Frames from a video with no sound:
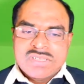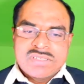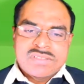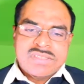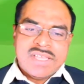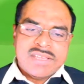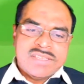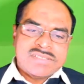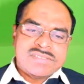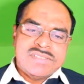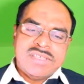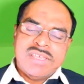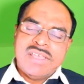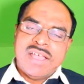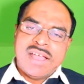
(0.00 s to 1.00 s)
That is
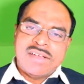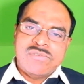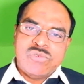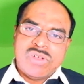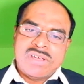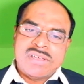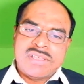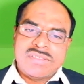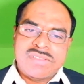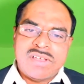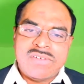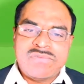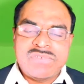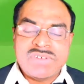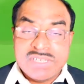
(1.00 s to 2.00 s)
the advantage
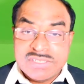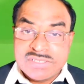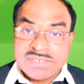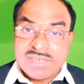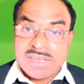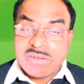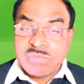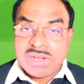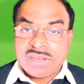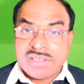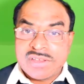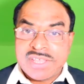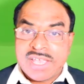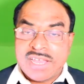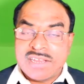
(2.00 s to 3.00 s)
of digital
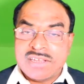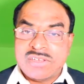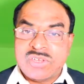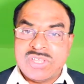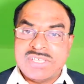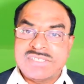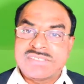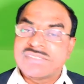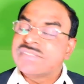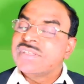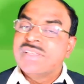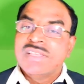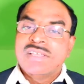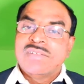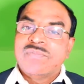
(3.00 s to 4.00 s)
marketing analytics,
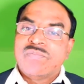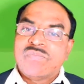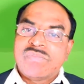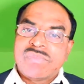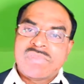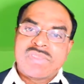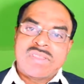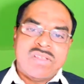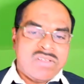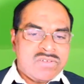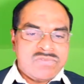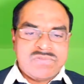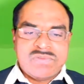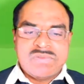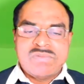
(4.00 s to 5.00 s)
of